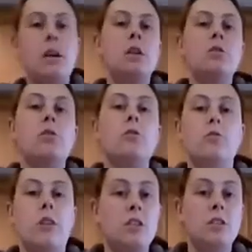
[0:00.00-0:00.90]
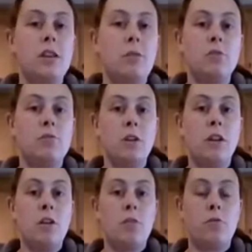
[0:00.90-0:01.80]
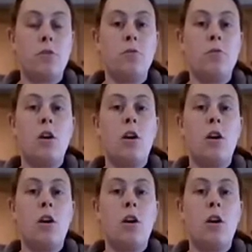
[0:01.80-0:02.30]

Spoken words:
So the directions I was reading through